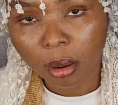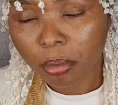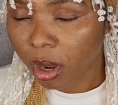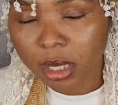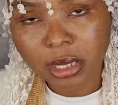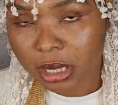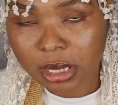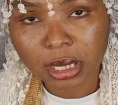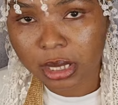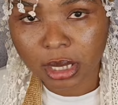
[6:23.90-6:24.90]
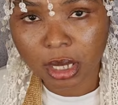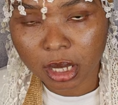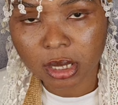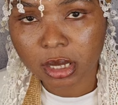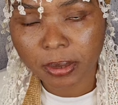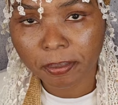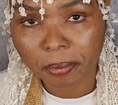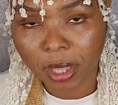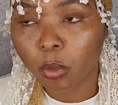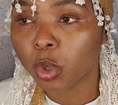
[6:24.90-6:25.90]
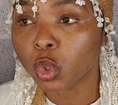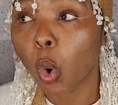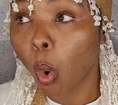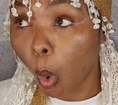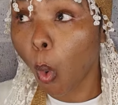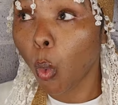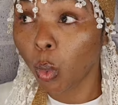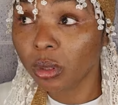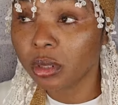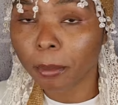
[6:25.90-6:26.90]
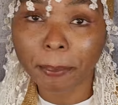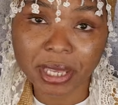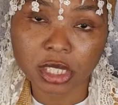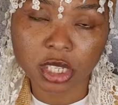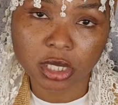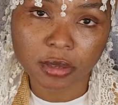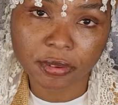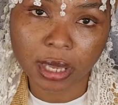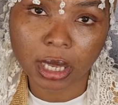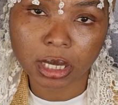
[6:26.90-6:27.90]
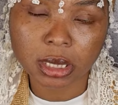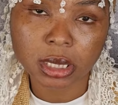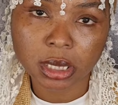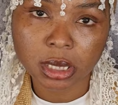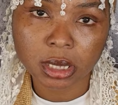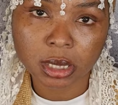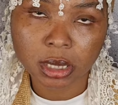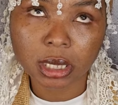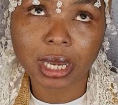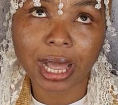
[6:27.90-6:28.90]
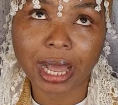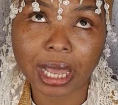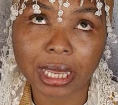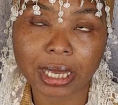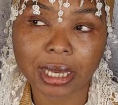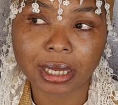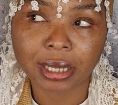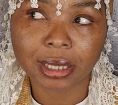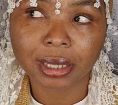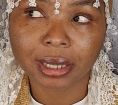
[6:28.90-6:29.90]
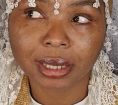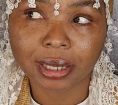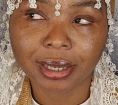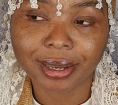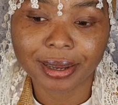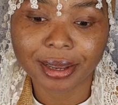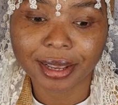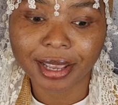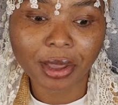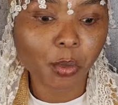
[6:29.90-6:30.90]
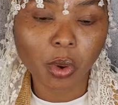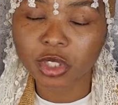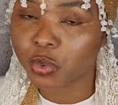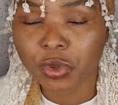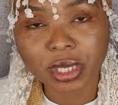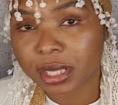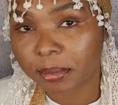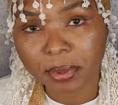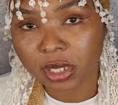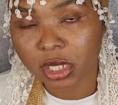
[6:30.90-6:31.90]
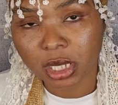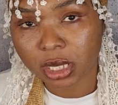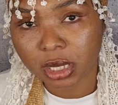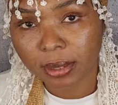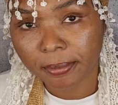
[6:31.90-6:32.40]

Brothers and sisters, it was old pictures of Kate. Like, it wasn't recent pictures.